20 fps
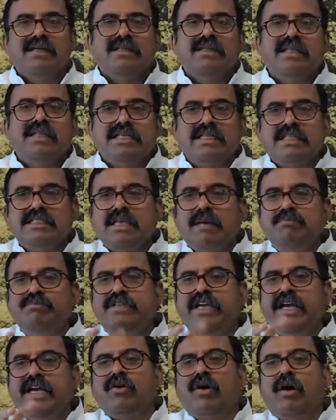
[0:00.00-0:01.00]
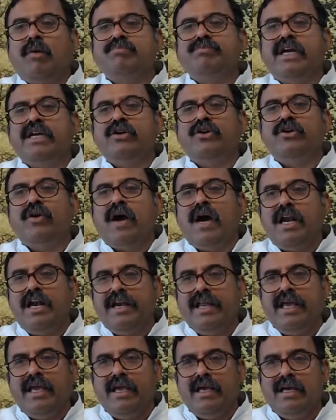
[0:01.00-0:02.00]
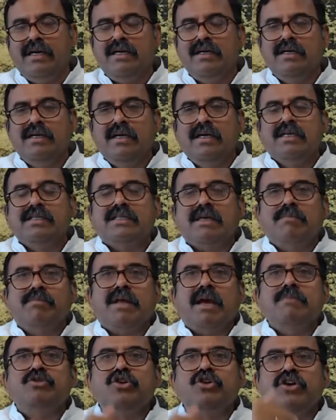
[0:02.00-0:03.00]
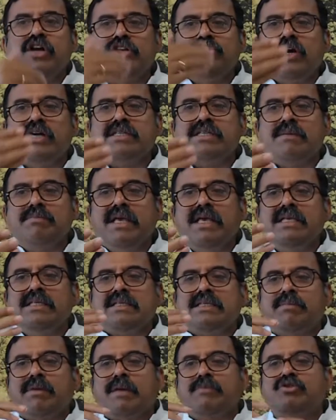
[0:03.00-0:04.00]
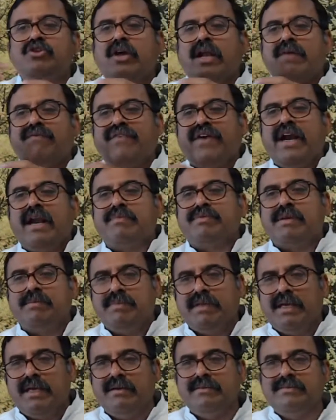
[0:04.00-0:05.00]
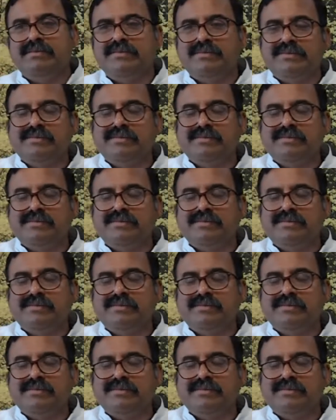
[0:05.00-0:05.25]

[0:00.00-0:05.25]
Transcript: There is a subject-object duality. Sometimes you enjoy something, sometimes you are afraid of something.